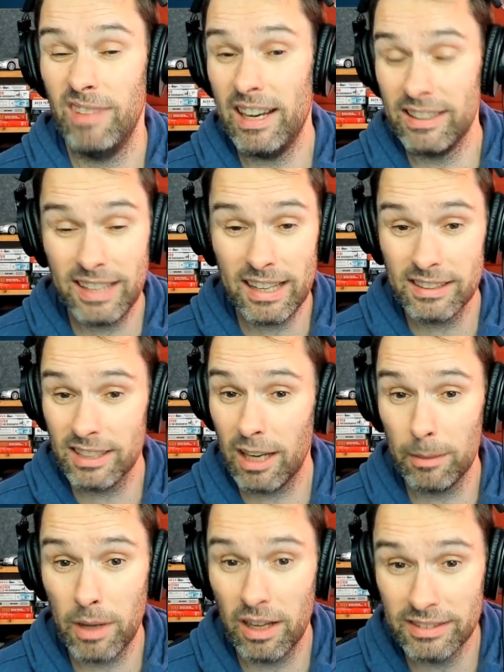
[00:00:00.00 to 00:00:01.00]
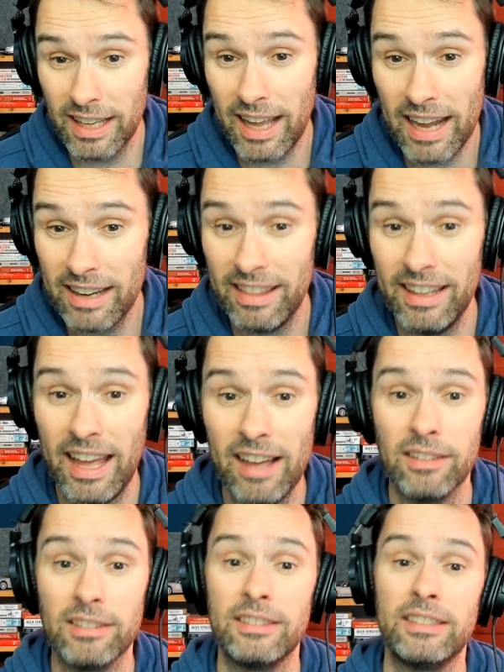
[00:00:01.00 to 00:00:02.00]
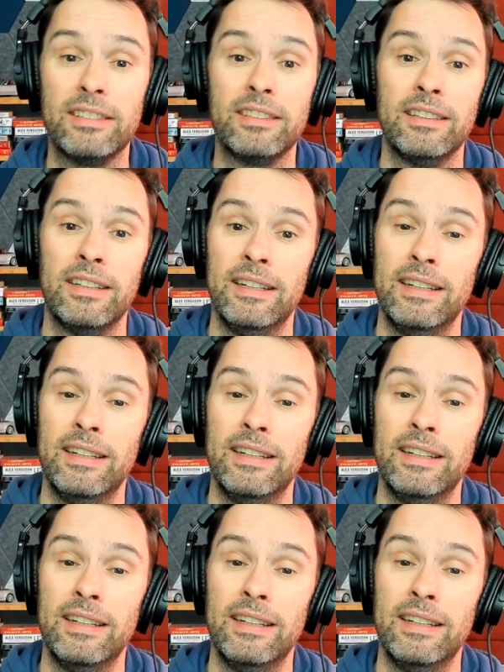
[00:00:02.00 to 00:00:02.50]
In a sense, the club can't say anything else.